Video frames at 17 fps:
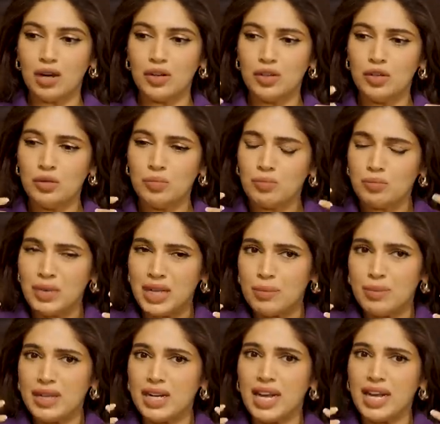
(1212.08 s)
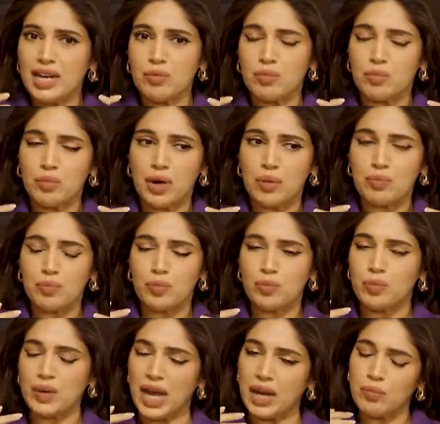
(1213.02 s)
maybe like,
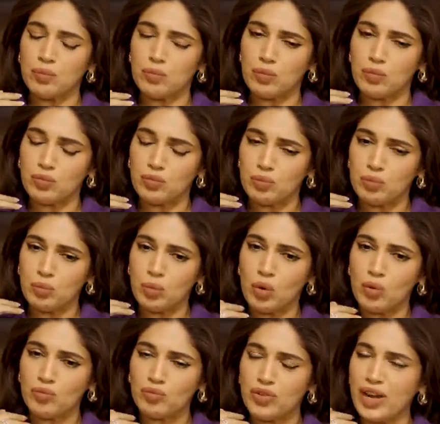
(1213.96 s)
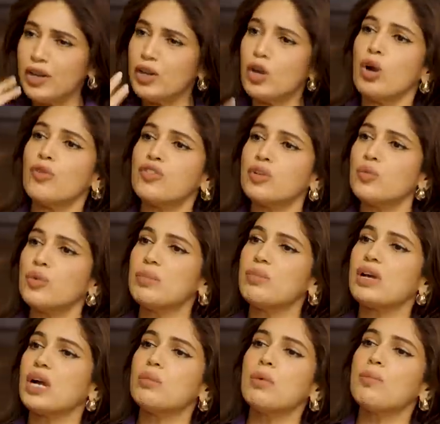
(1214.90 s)
and very often we
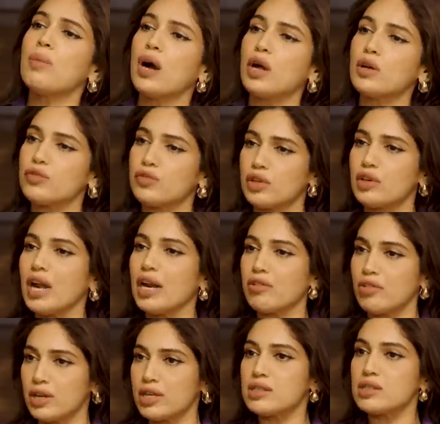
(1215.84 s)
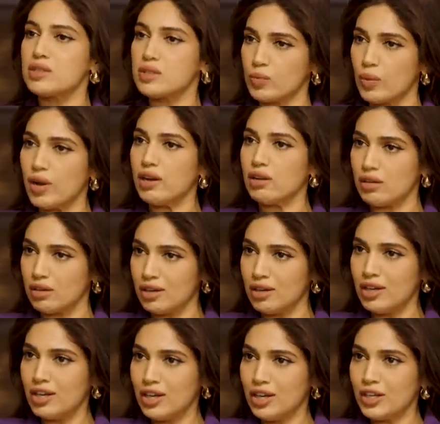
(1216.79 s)
become a part of the rat race as well,
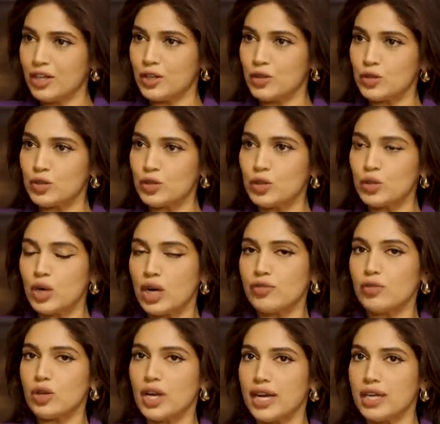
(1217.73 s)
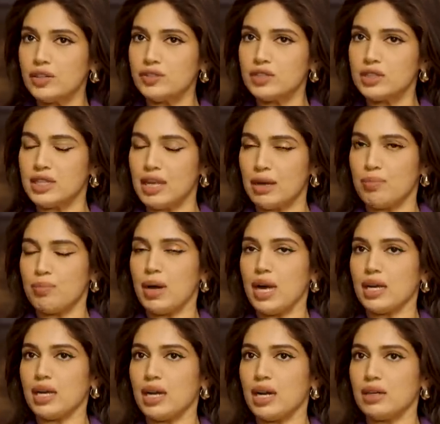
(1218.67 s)
you know. So you have to kind of step
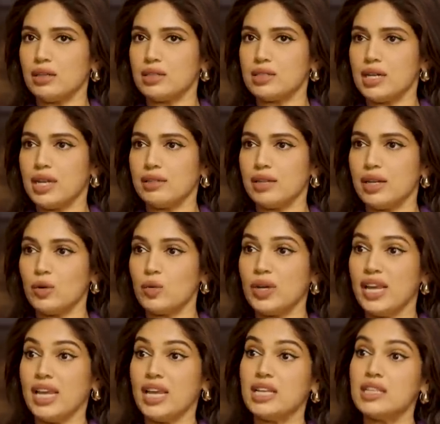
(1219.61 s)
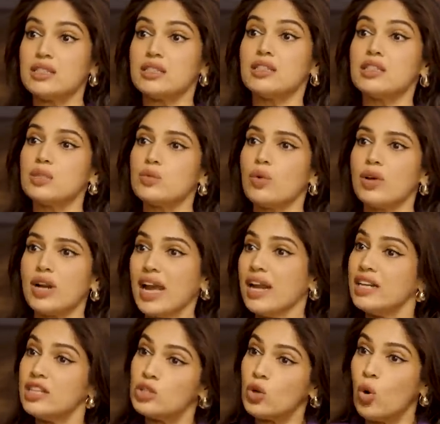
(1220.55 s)
back and understand that, okay, is this what,
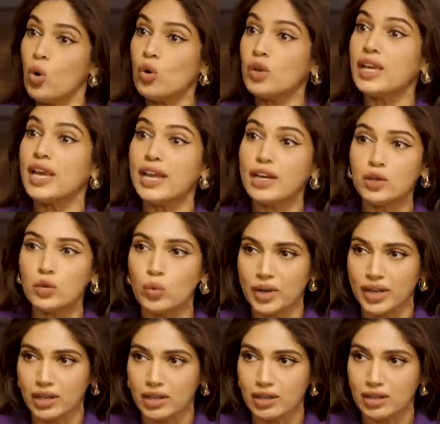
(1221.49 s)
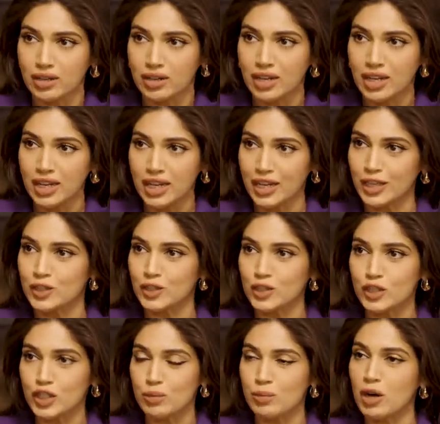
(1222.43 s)
and it's okay doing it. It's
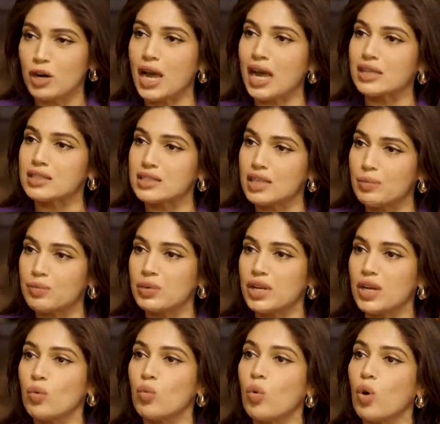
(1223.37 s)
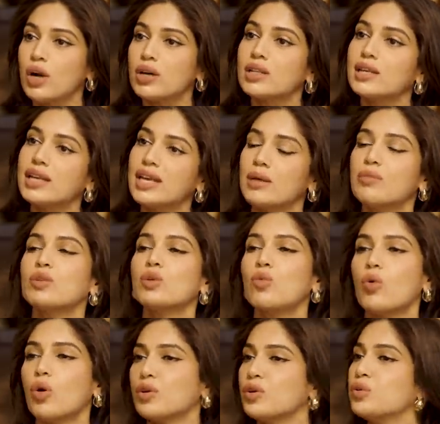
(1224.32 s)
just about accepting what game you
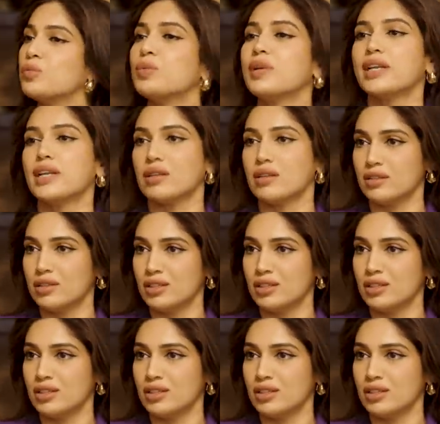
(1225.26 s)
want to play,